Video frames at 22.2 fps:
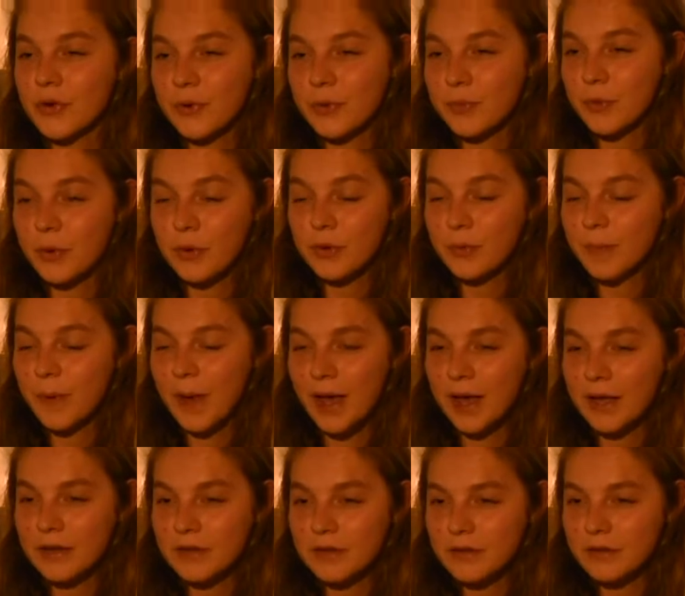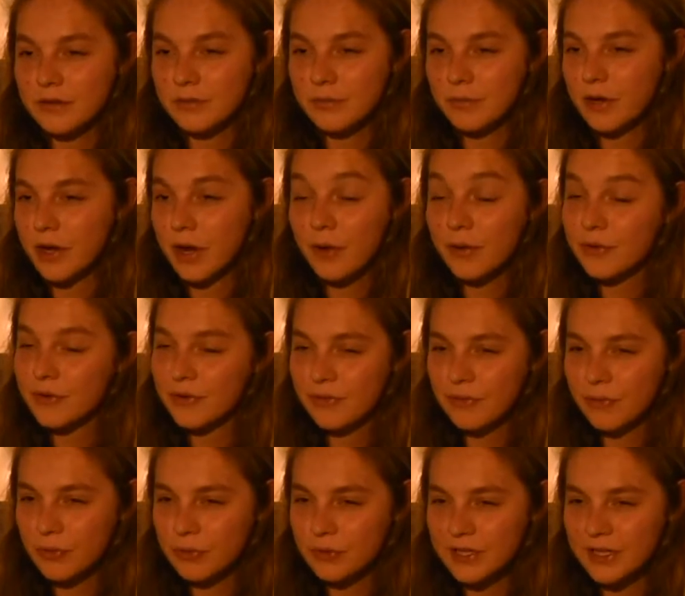in Wattpad when I was
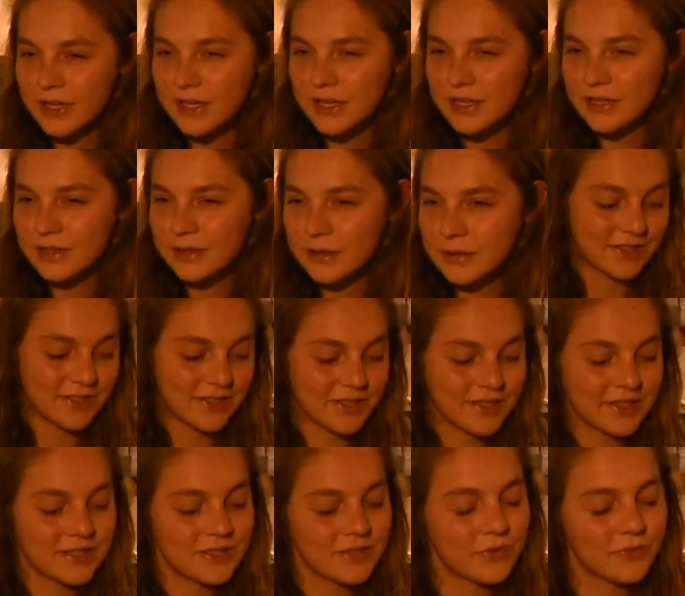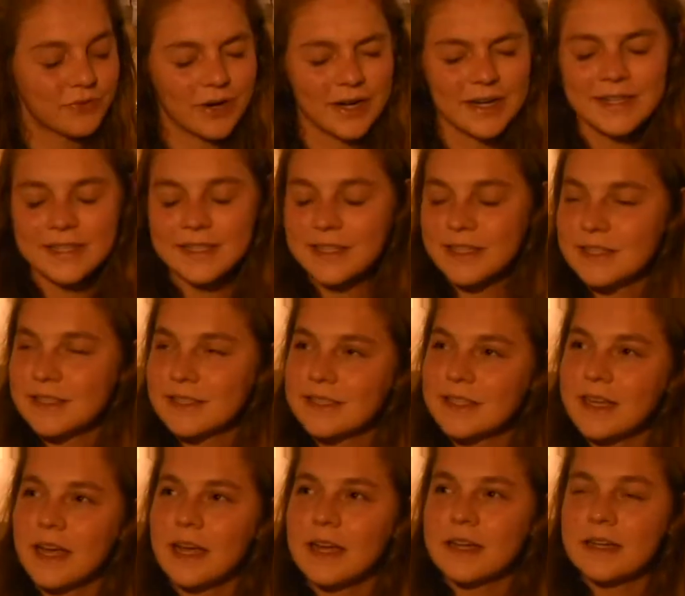14. It's just the writing
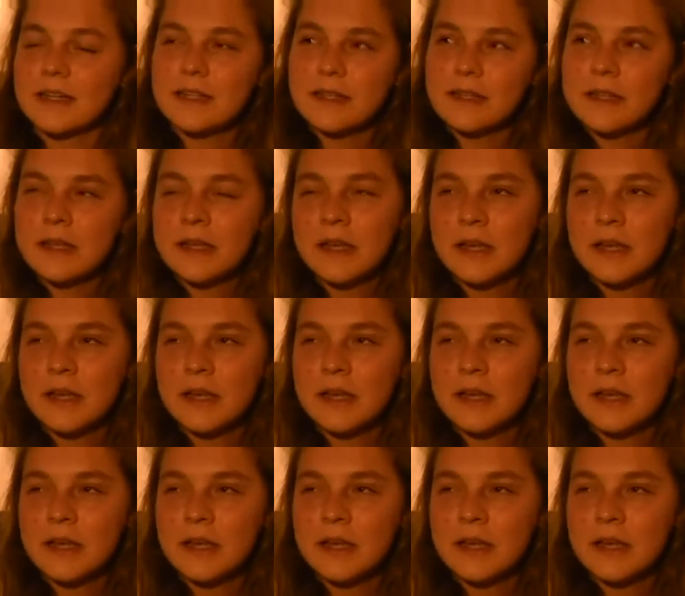style.